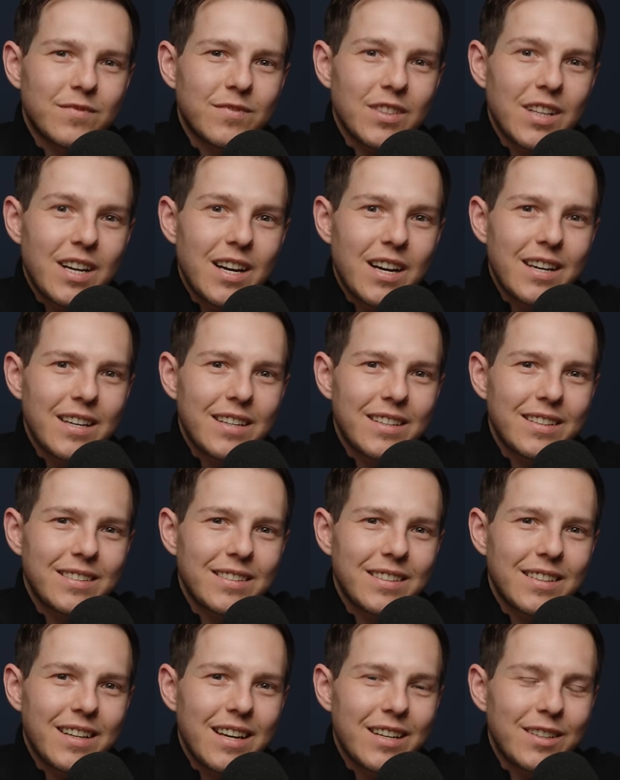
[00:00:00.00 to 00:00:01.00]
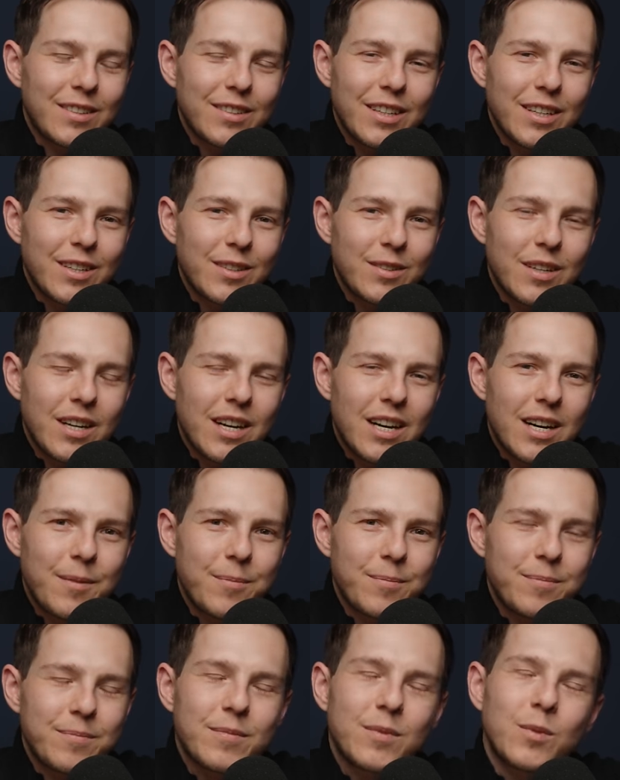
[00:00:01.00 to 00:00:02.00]
Fly. I don't know.
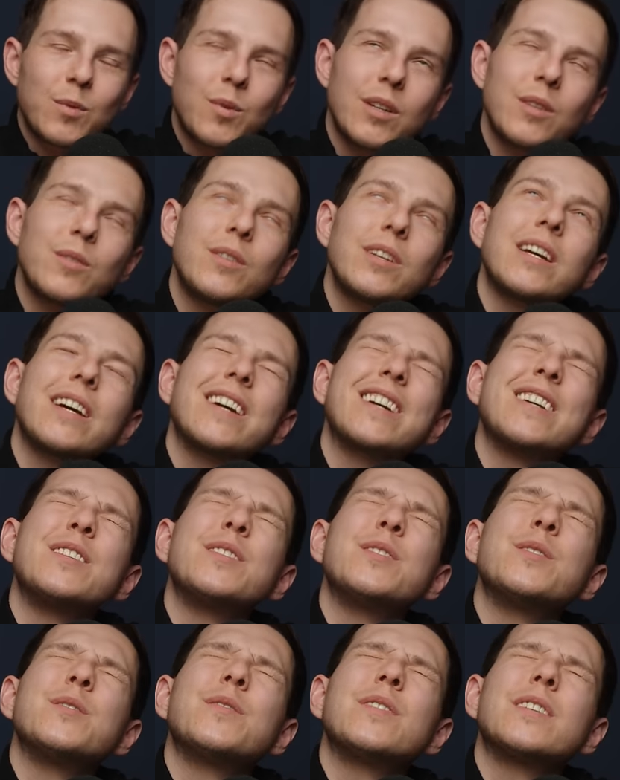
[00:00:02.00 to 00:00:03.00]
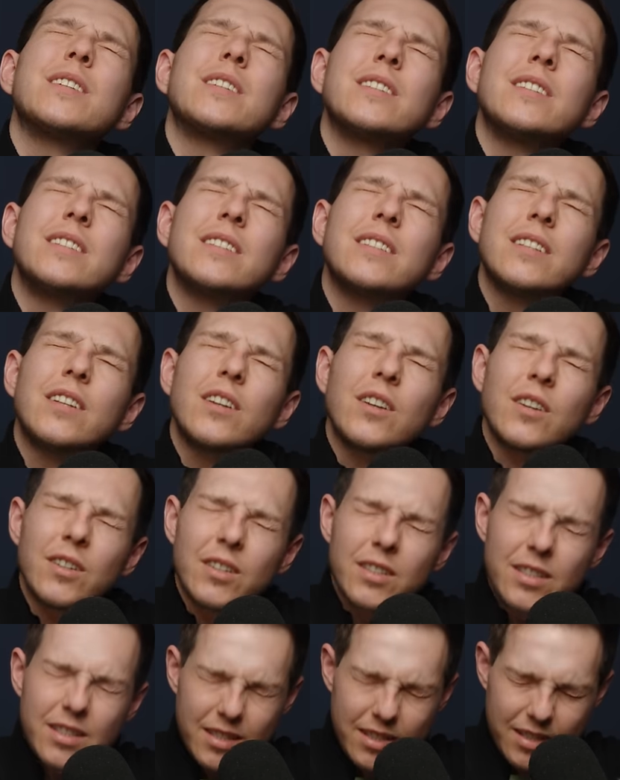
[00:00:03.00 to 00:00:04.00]
Um, one thing I could do if I couldn't get
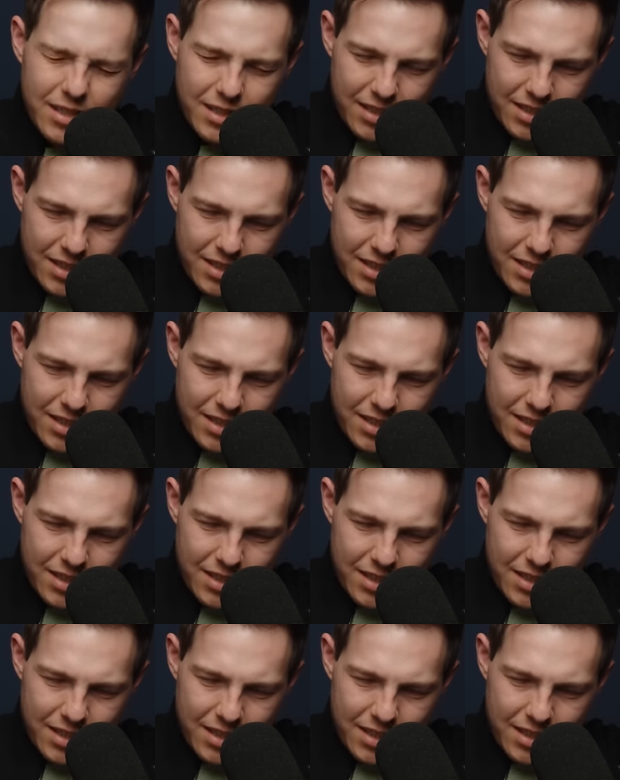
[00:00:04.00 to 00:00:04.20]
hurt.